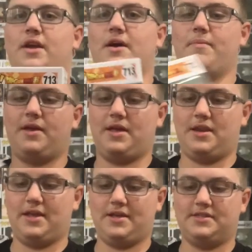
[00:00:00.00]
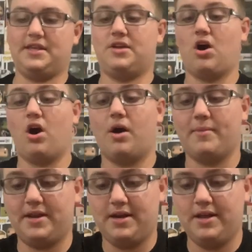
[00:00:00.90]
up. It is the
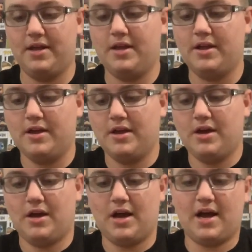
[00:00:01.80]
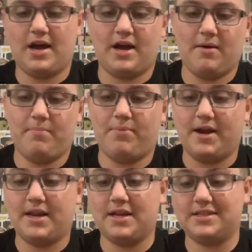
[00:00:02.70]
common, uh, but
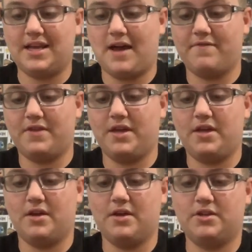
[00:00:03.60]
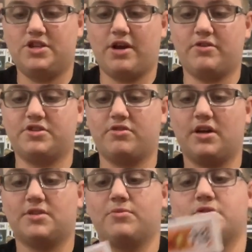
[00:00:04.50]
it does have the Chalice Collectible